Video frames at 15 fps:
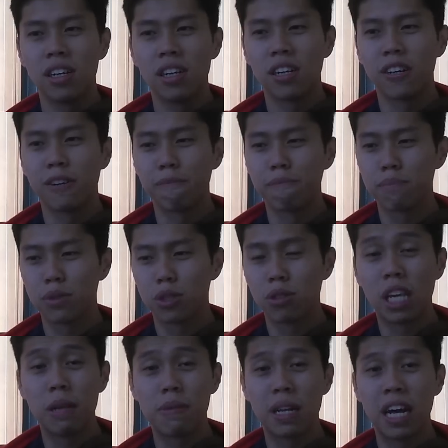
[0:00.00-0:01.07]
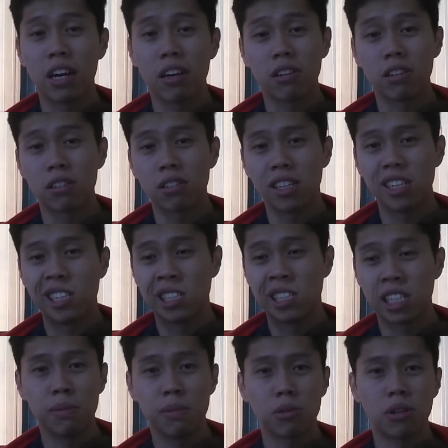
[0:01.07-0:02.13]
to keep an eye on her and to
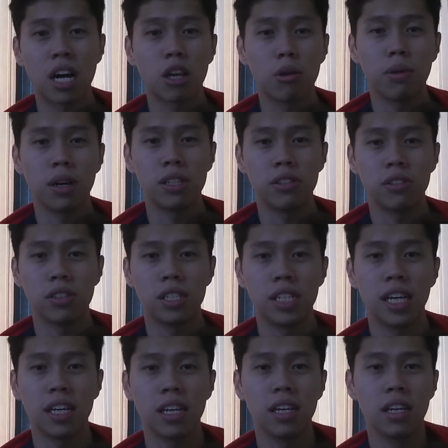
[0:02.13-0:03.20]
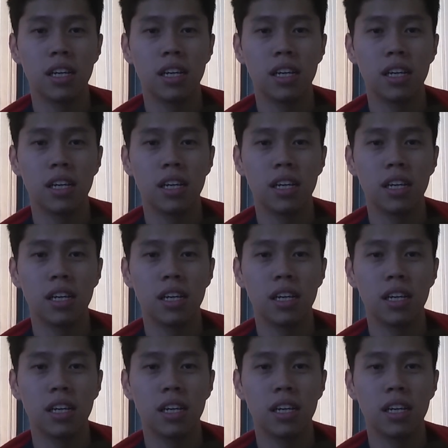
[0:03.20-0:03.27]
keep her occupied during the day.